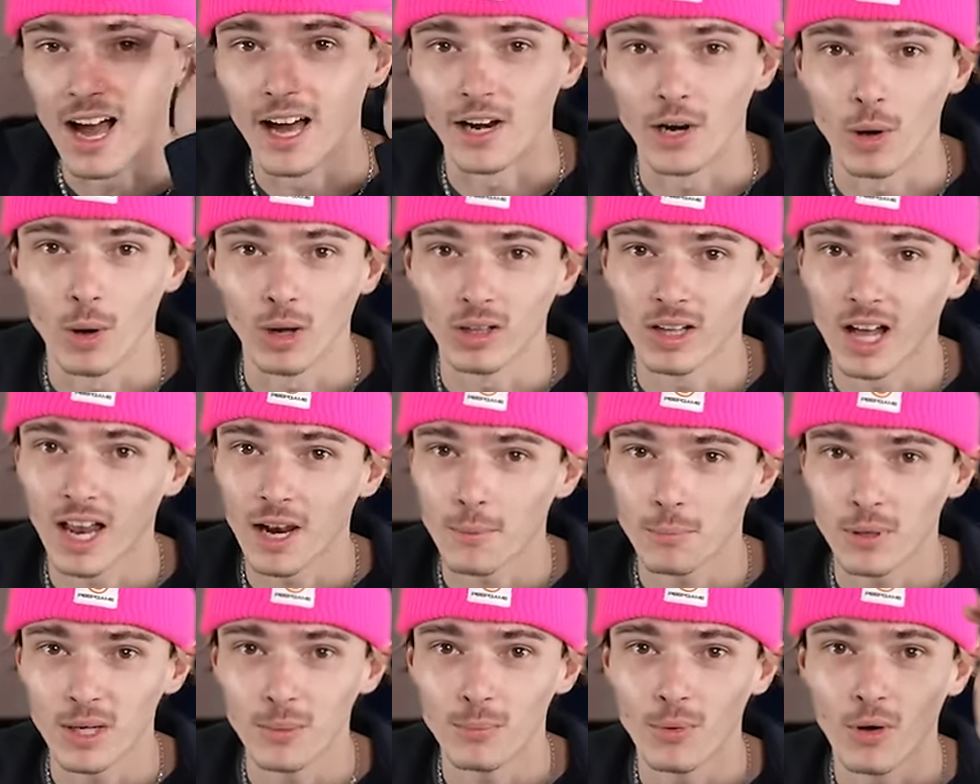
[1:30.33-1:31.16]
I know a lot
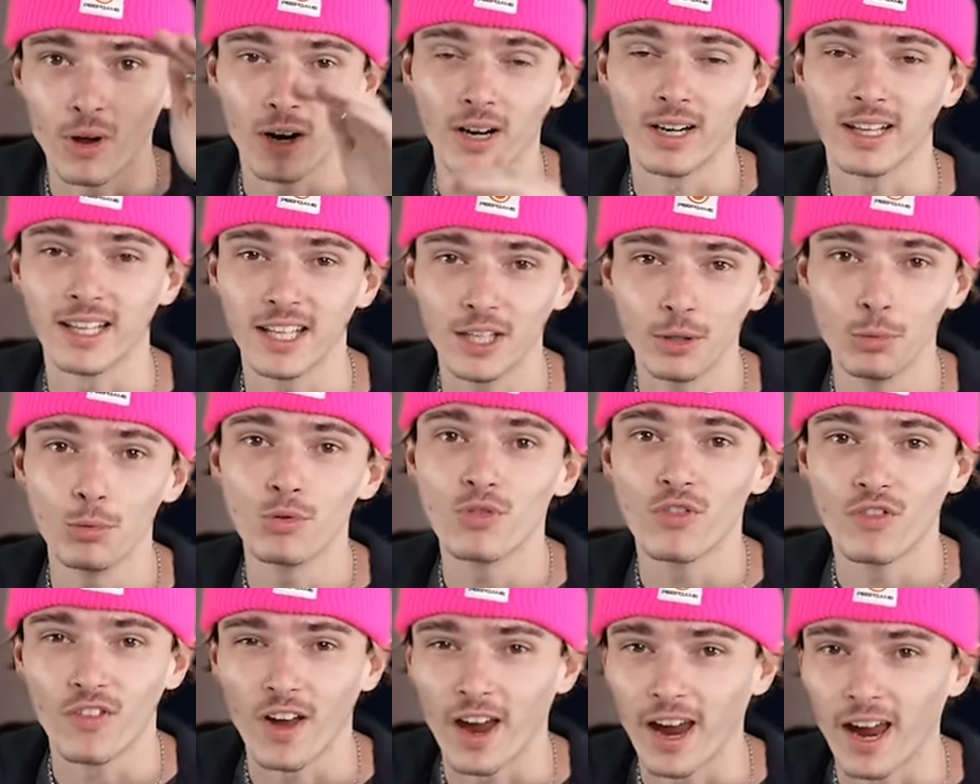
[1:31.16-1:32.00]
of people aren't
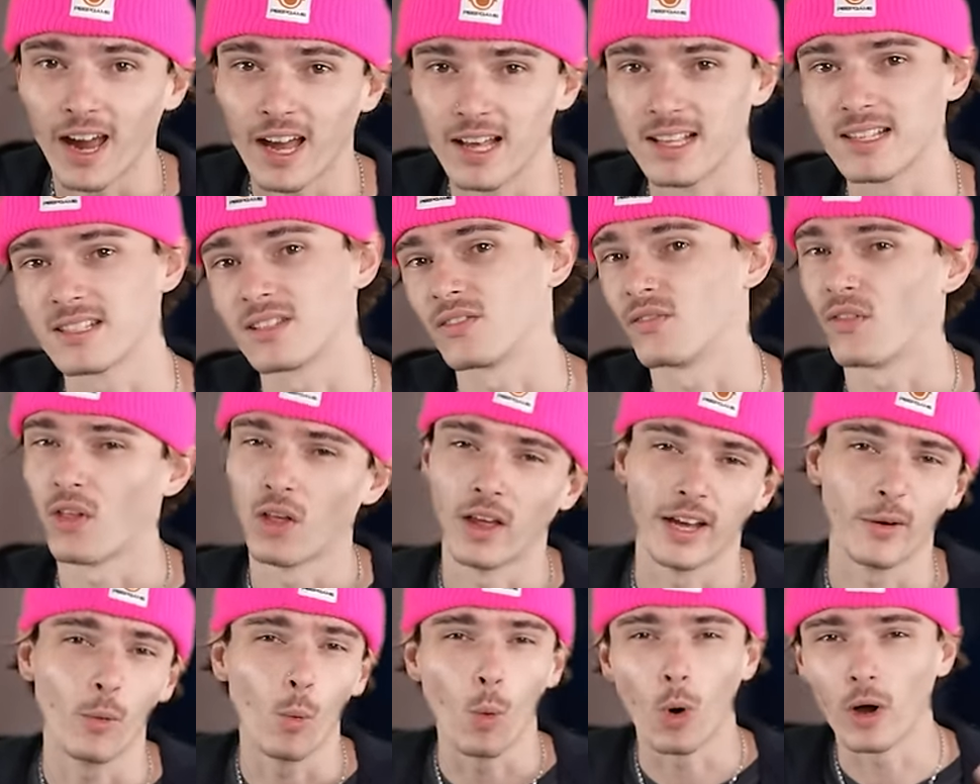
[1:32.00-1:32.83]
huge fans of the
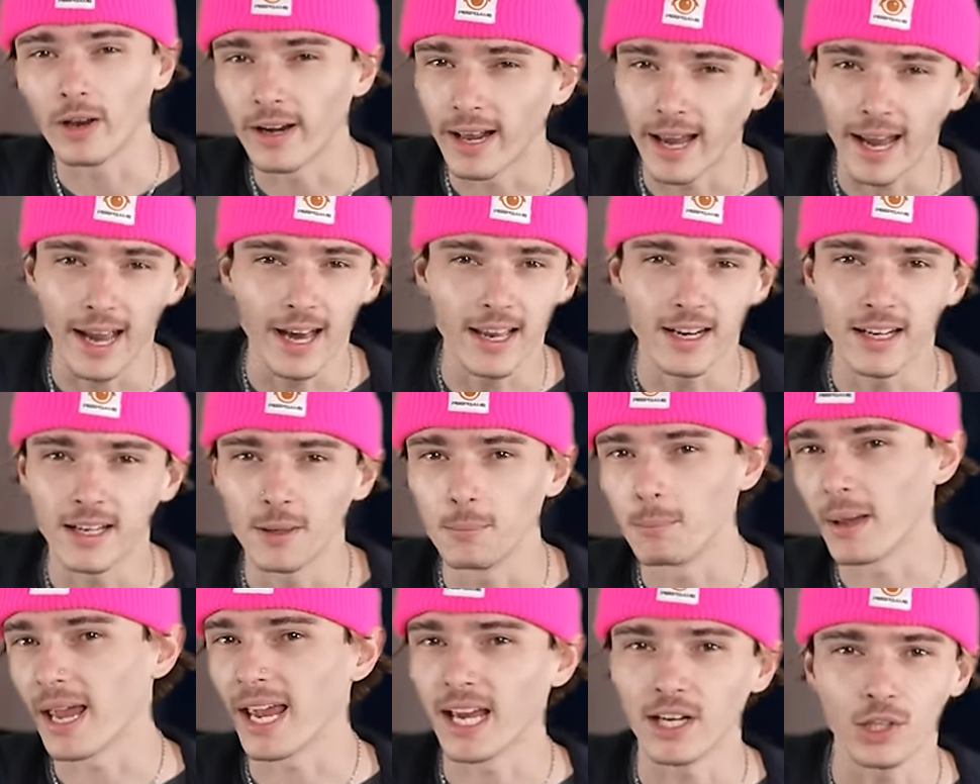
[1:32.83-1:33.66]
like one-handed
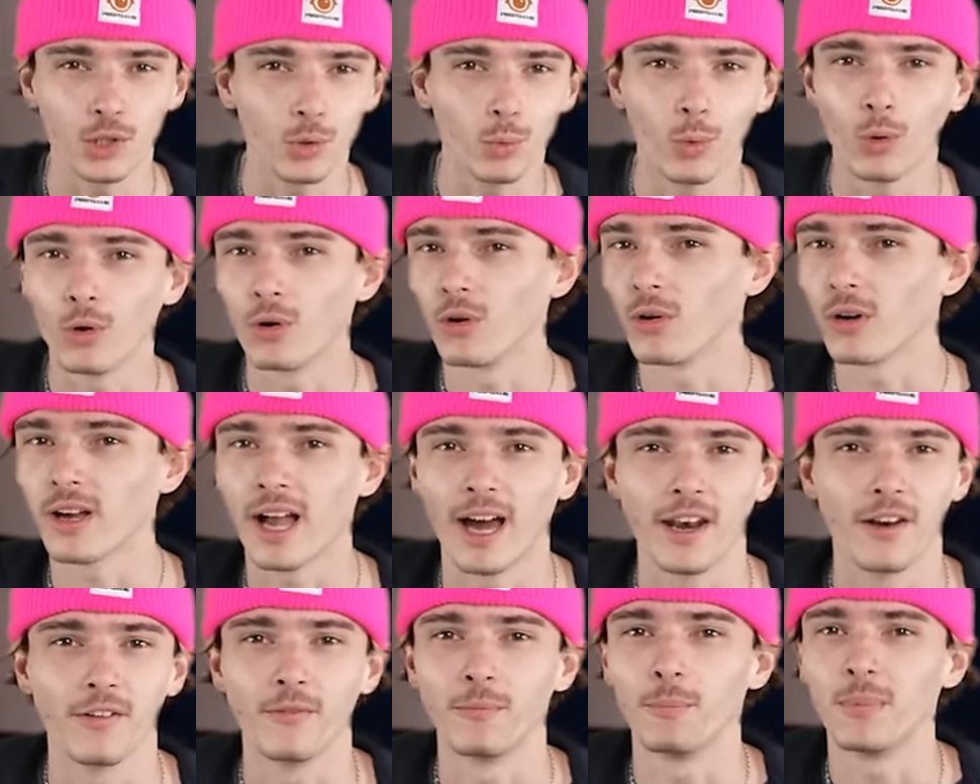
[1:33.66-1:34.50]
manual
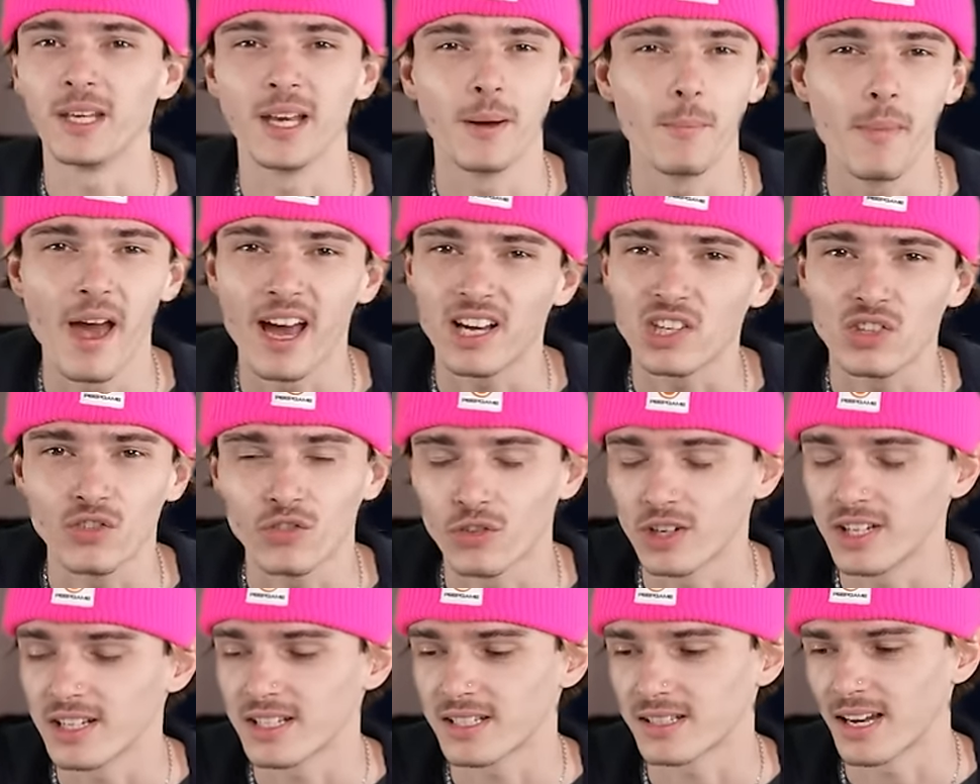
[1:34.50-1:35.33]
kind of BMX
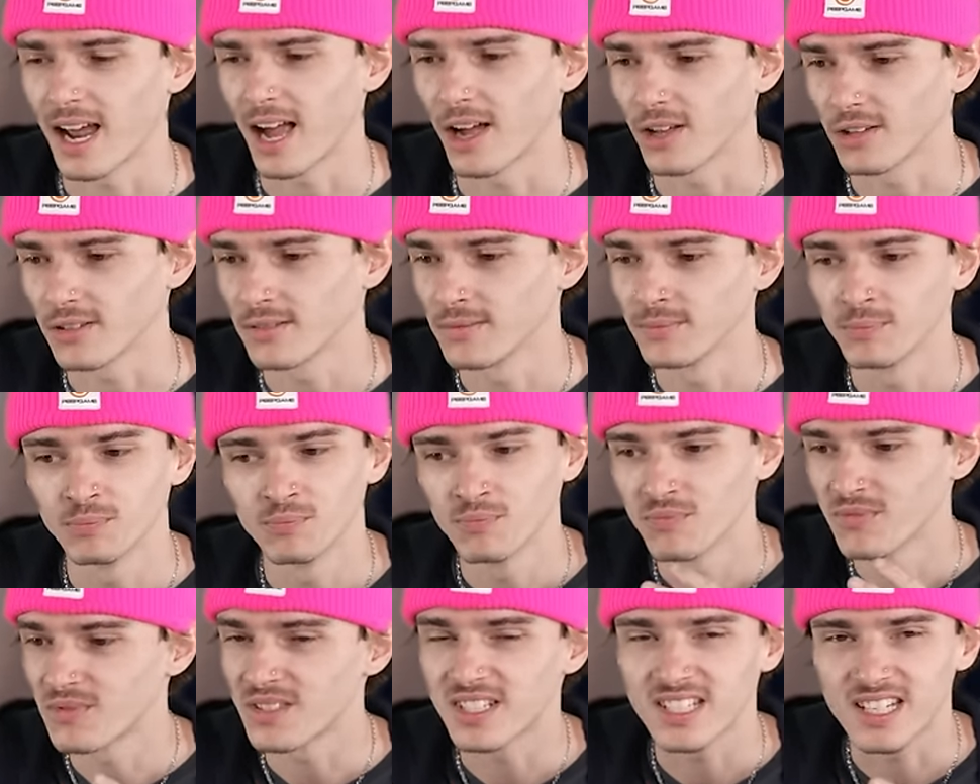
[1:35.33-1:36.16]
freestyle
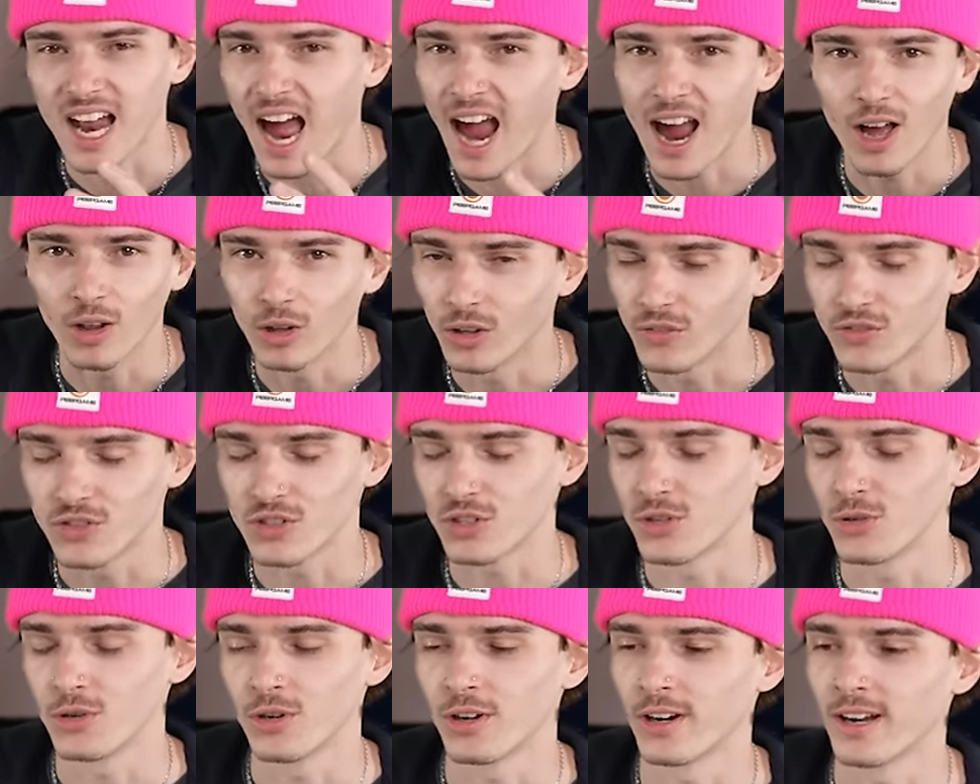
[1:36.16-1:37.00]
style of
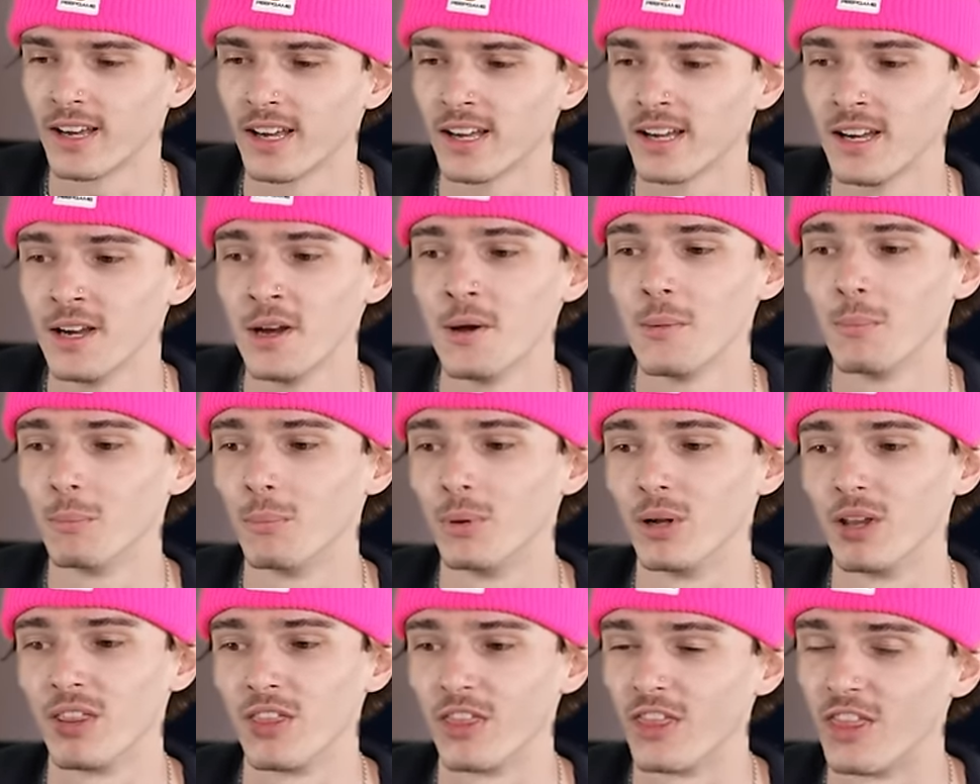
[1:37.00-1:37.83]
scootering,
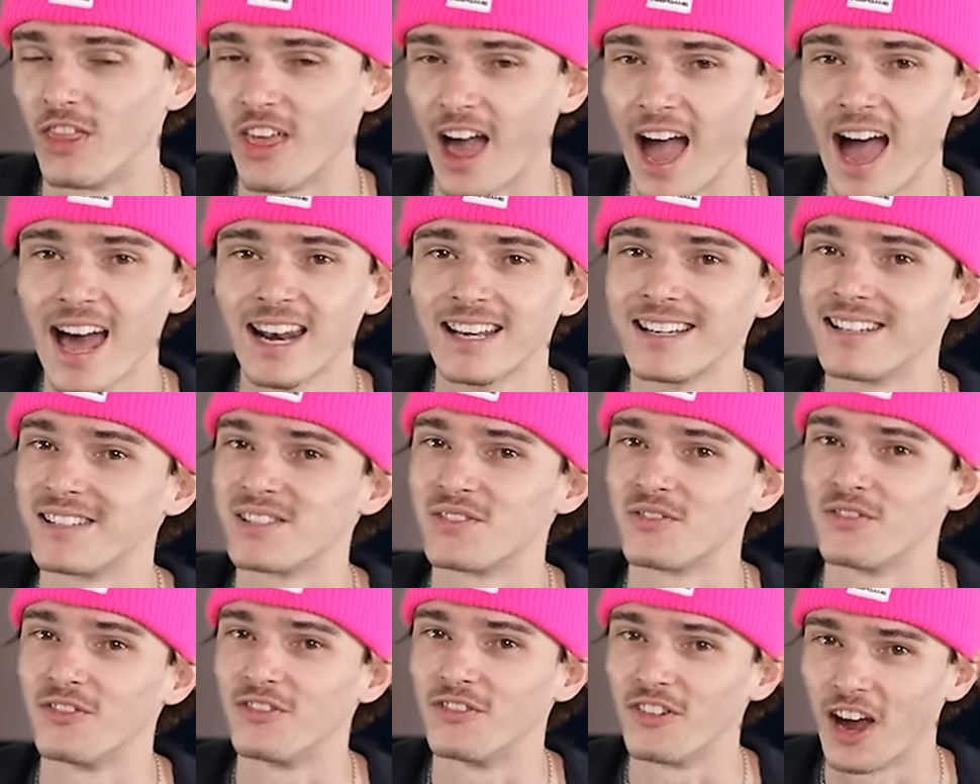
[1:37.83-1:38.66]
but that
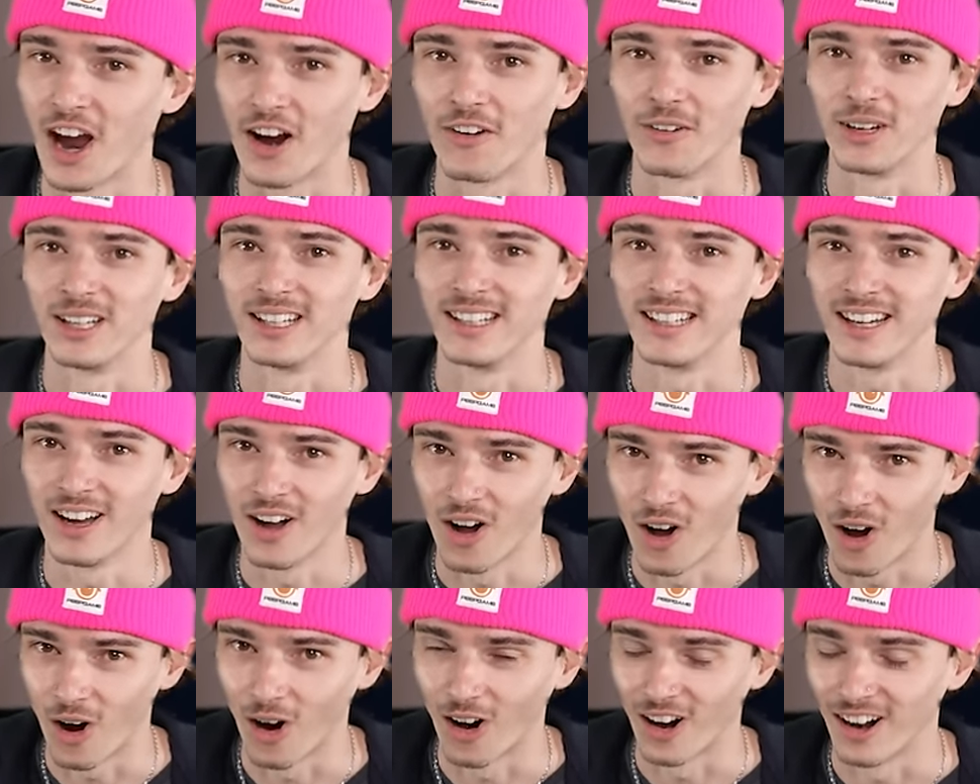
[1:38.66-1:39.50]
is very
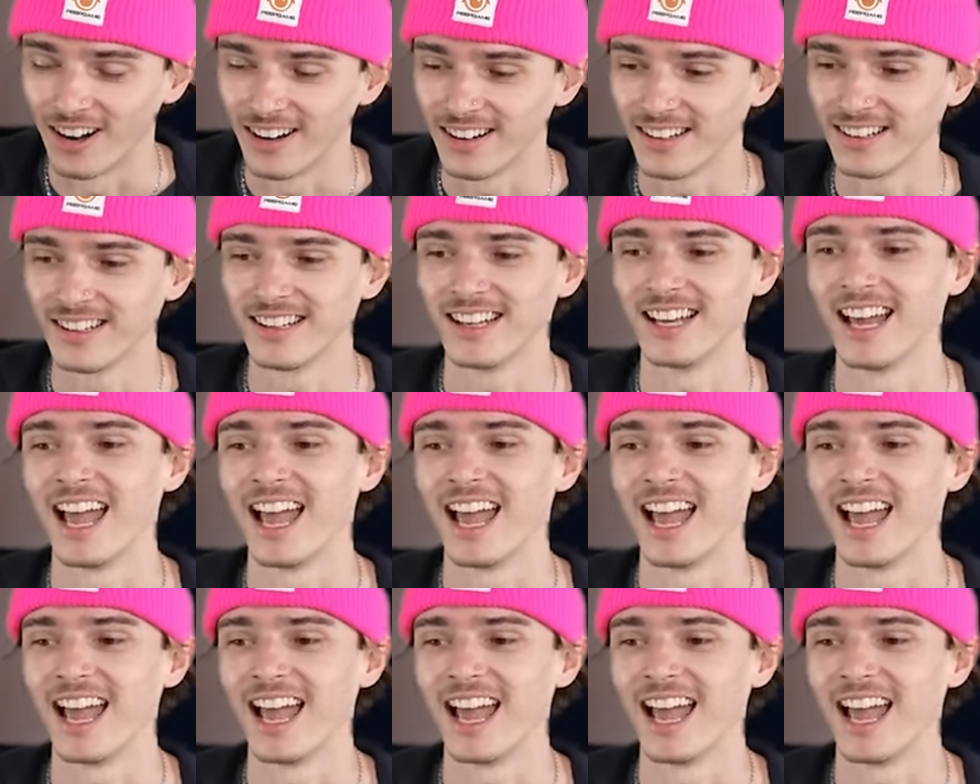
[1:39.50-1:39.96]
hard.